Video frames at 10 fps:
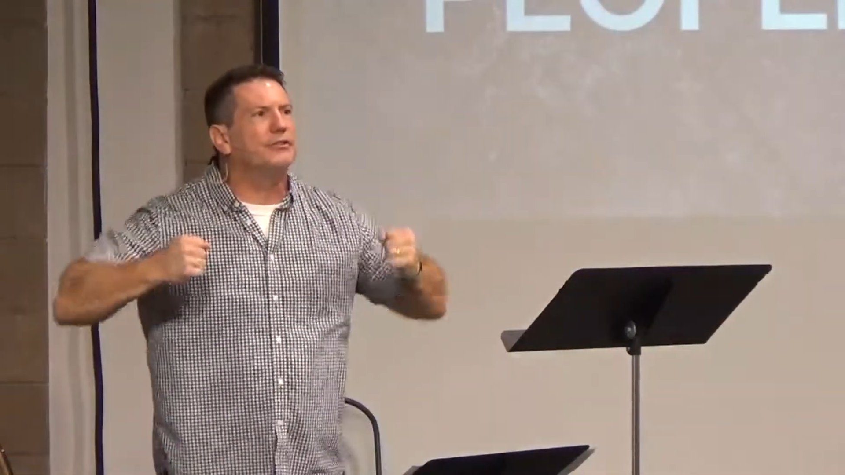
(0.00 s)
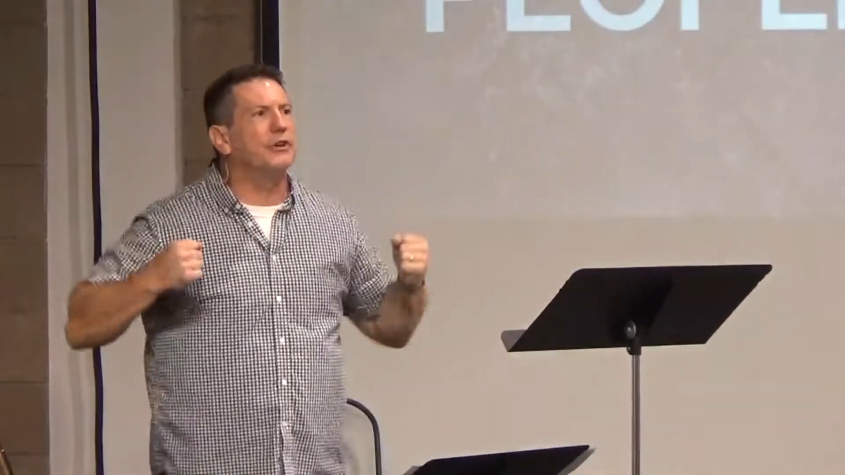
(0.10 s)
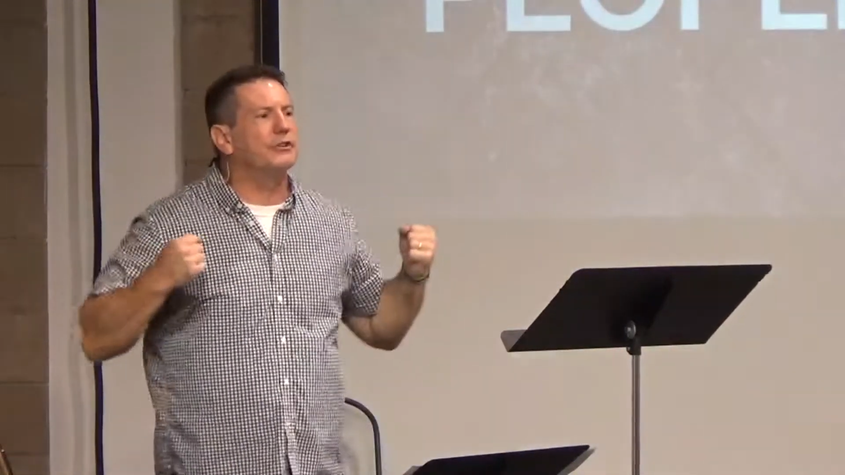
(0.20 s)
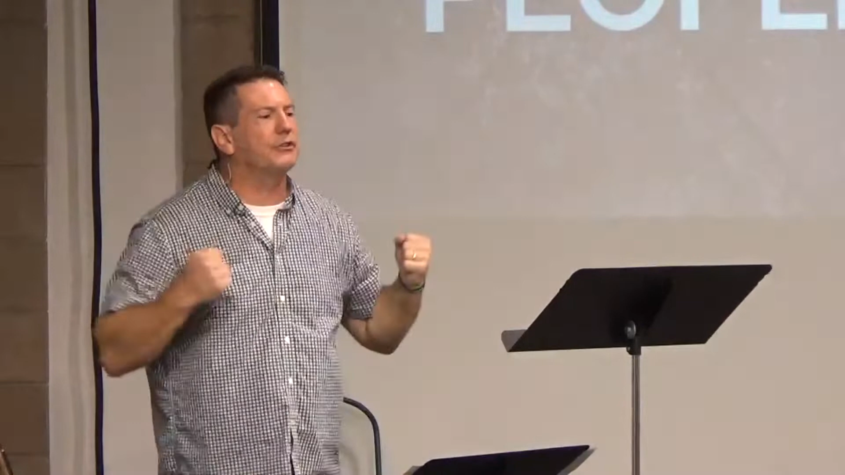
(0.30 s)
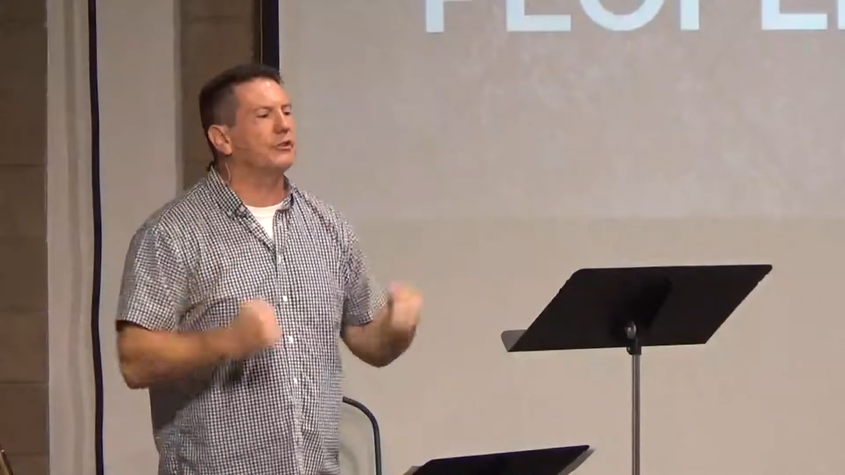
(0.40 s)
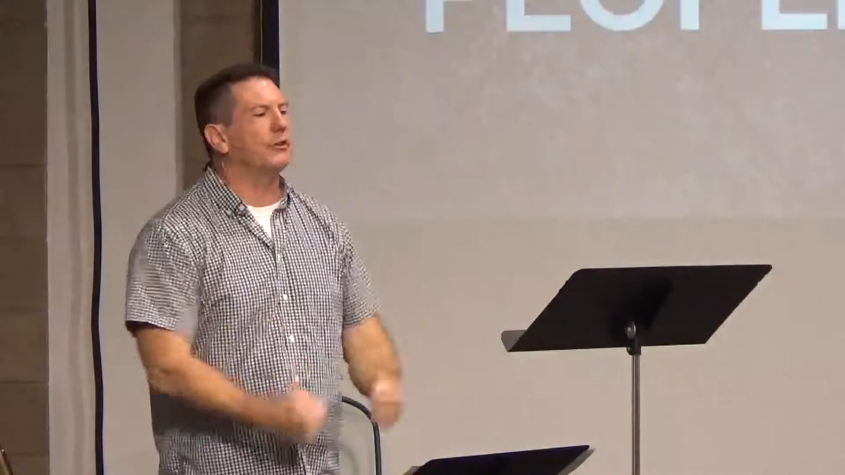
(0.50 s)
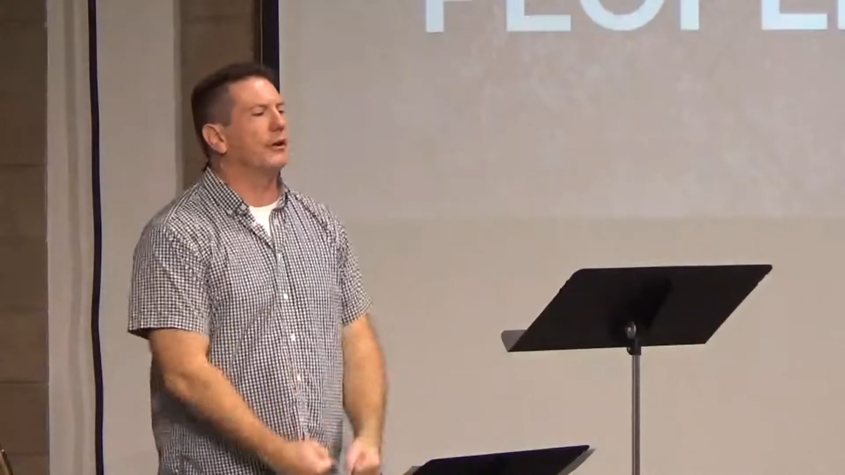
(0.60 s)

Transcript: Jesus in